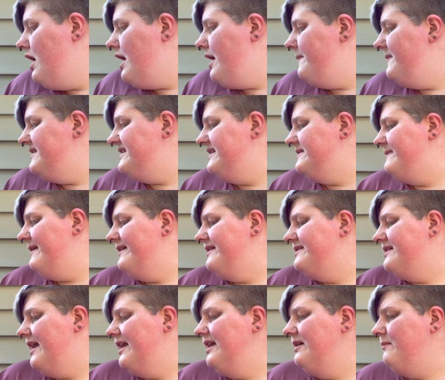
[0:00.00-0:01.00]
This is by the
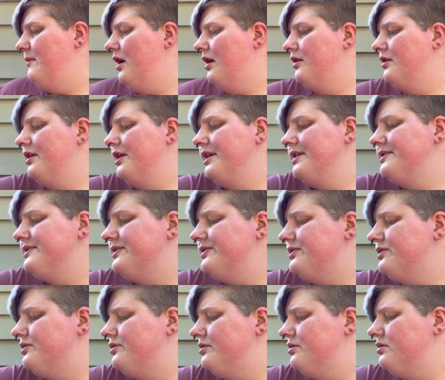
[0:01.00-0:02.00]
Tiny
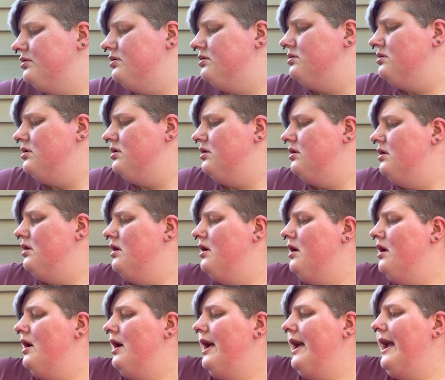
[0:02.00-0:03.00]
Modernist,
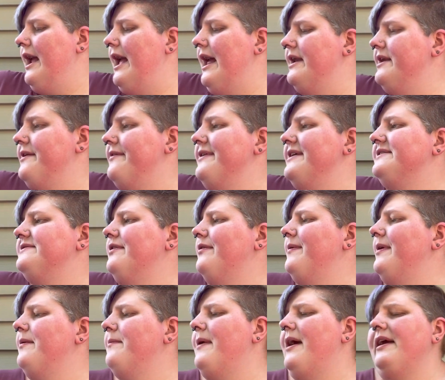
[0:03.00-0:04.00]
and this will
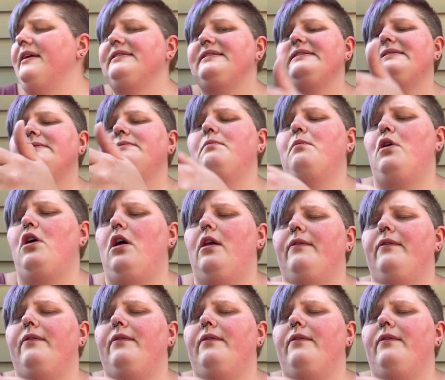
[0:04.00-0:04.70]
be my small